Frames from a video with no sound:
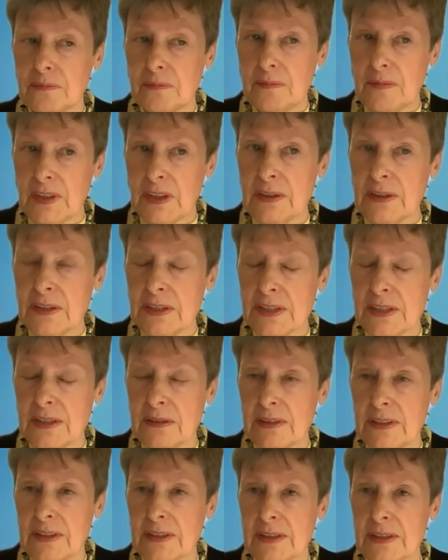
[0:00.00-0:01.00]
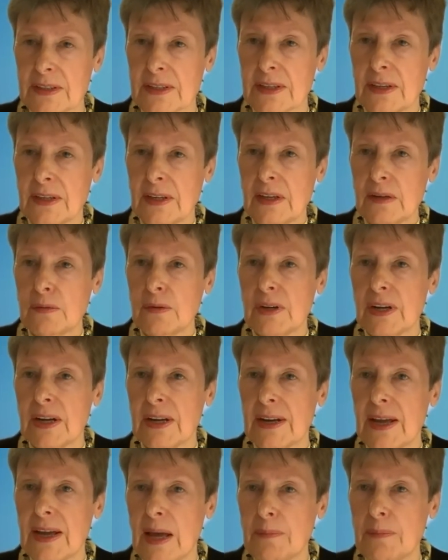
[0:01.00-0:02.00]
the Syrians were
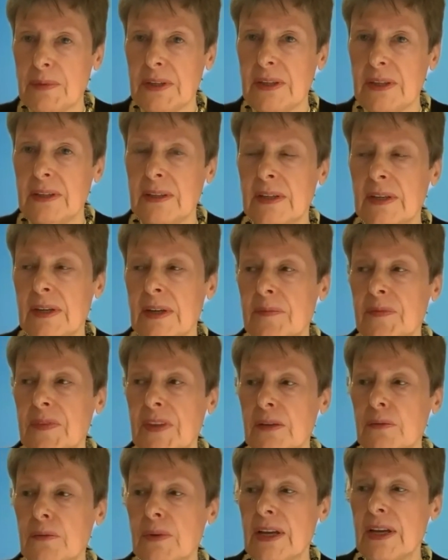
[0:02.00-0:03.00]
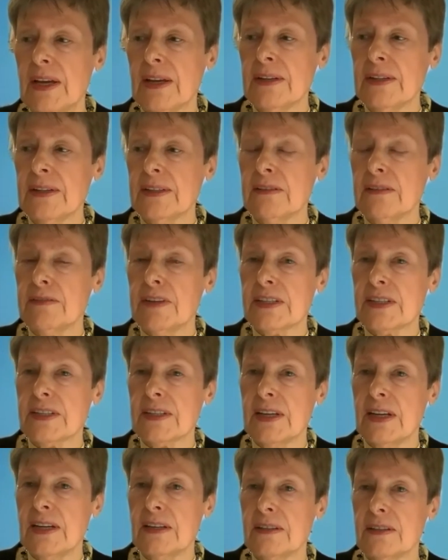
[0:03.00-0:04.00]
unhappy that we hadn't
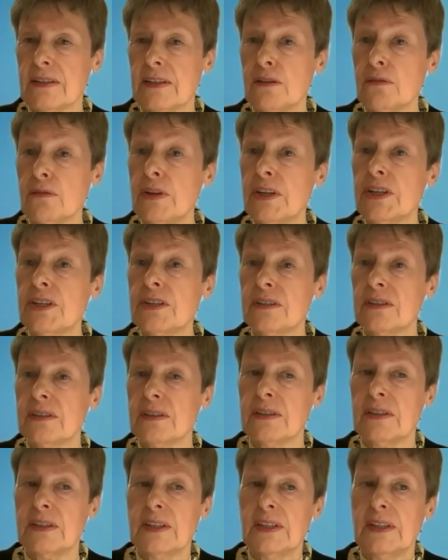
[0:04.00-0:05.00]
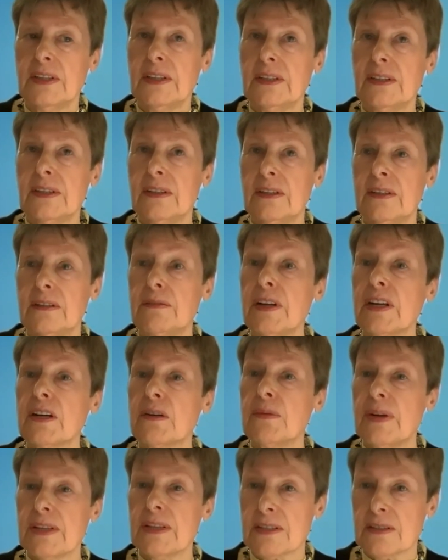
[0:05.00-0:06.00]
investigated the original
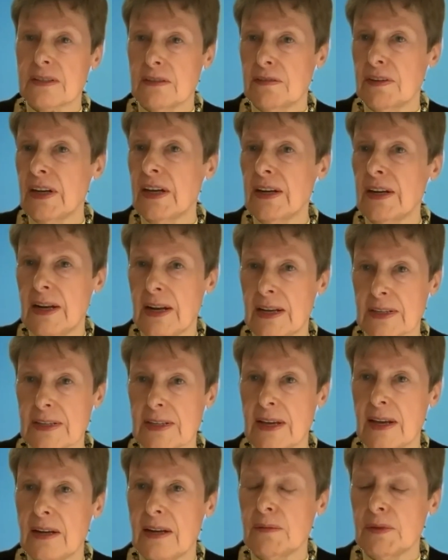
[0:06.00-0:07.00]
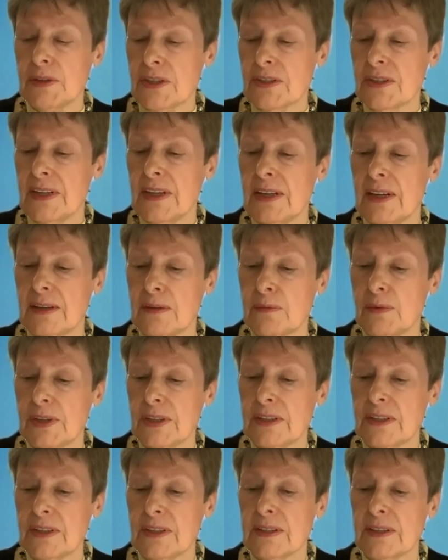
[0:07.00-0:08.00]
request of Khan al-Assal, which they had
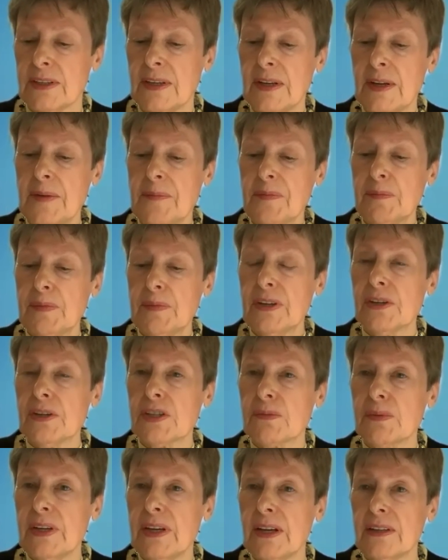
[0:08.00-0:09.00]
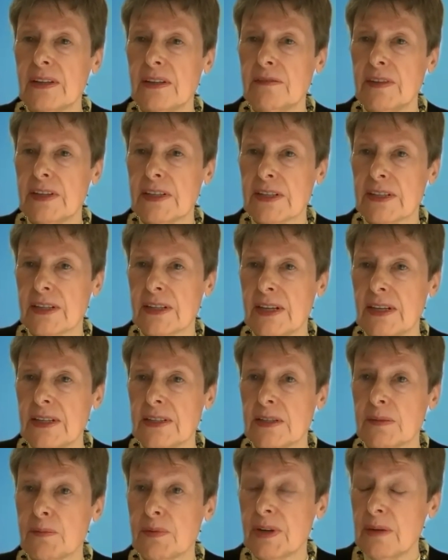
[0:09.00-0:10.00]
wanted, because we had
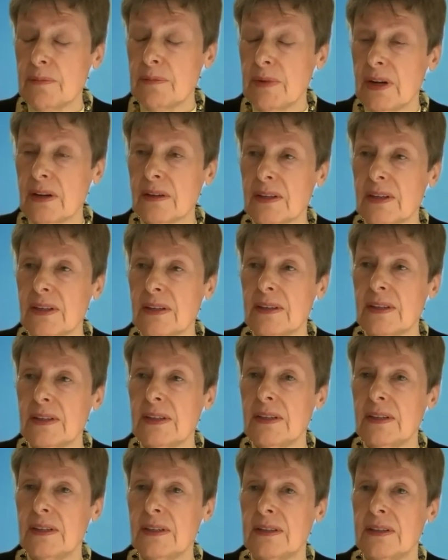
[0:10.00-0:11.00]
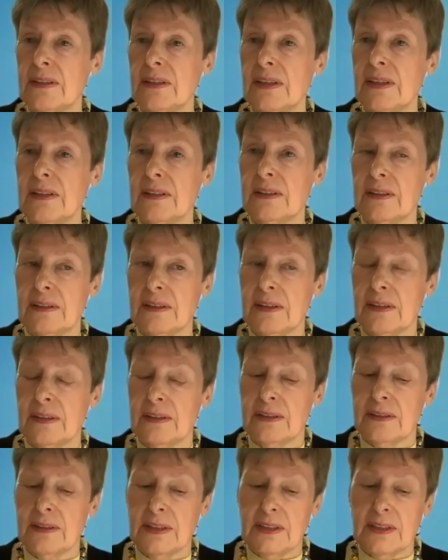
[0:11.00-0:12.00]
investigated primarily
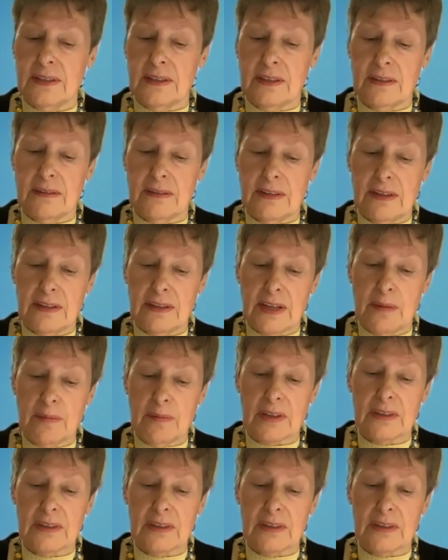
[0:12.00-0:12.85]
the chemical